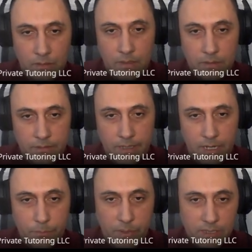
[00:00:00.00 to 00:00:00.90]
In
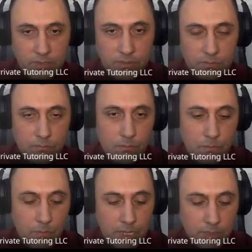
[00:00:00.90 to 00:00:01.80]
third person
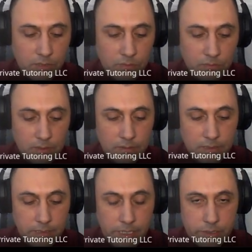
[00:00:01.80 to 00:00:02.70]
masculine
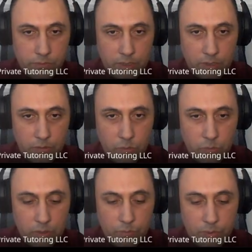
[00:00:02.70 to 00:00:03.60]
singular
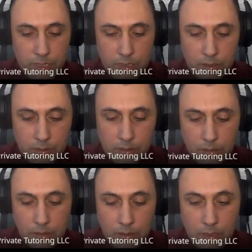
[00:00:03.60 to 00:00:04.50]
will be
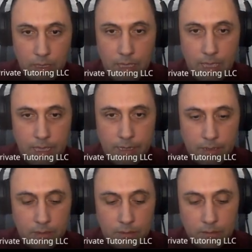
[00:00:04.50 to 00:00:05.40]

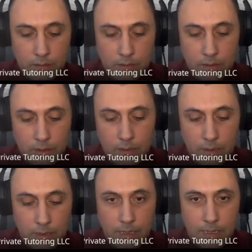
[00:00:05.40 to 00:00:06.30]
él
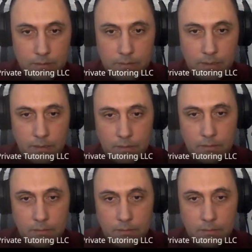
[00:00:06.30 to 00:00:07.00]
entra.